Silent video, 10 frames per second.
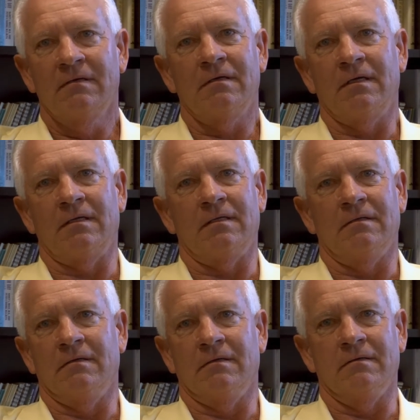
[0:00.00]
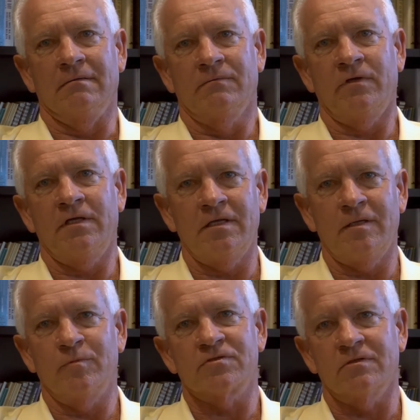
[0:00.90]
And, what do you
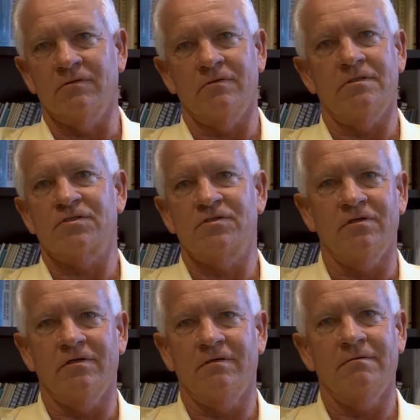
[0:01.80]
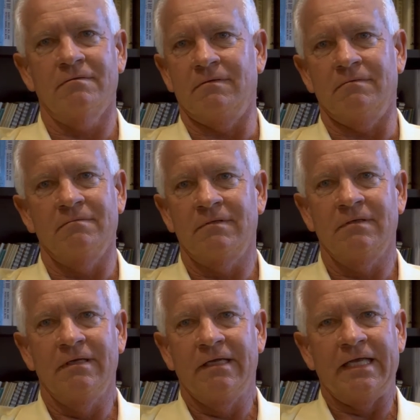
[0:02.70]
need, Mr. Lewis, you know? And
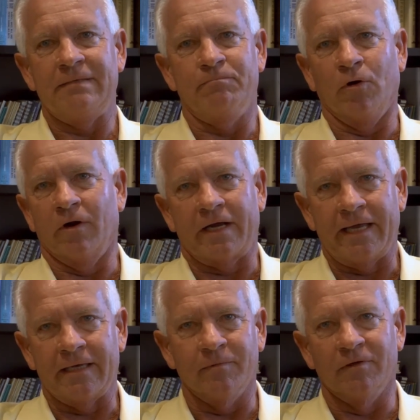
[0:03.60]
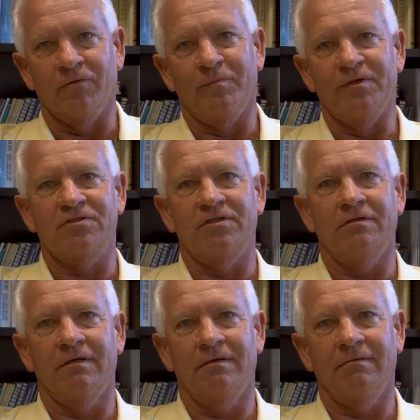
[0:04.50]
he'd bark at him a little bit, you
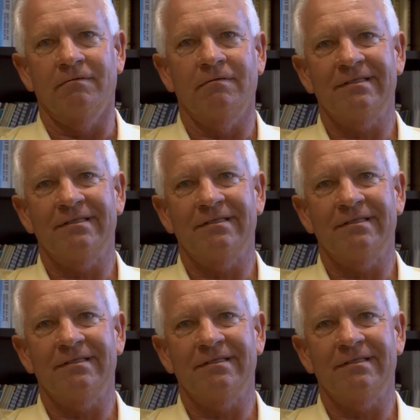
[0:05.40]
know.